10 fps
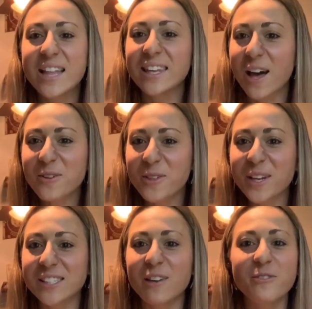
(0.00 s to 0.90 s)
The other
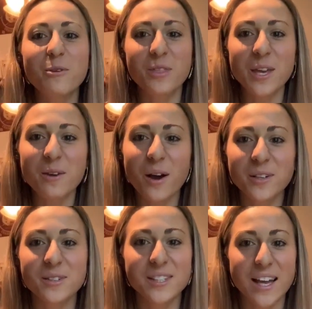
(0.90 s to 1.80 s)
thing is if you think you
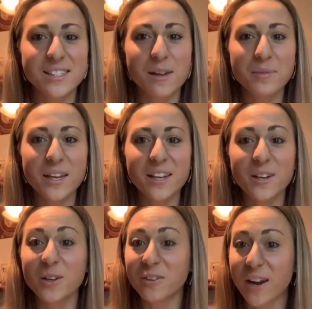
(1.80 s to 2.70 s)
understand something,
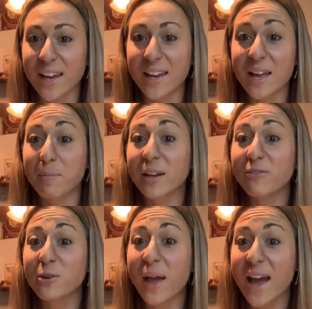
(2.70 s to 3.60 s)
great. But
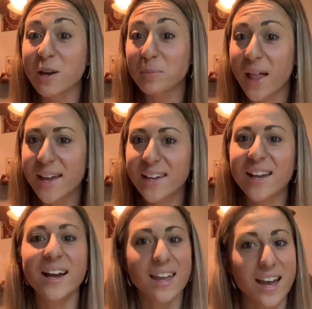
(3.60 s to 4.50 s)
if you can't apply
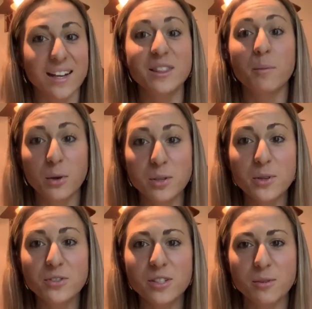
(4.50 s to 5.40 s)
it, again, the
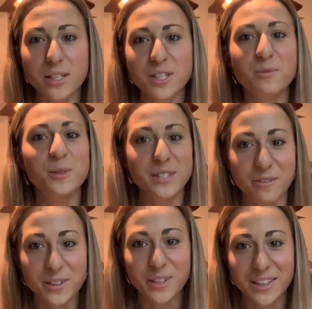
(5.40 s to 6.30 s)
multiple choice question will
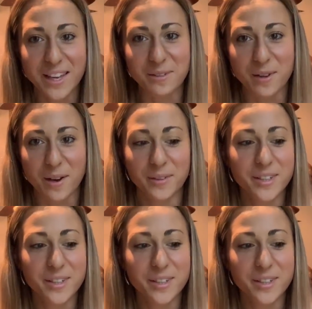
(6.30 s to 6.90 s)
definitely let you know.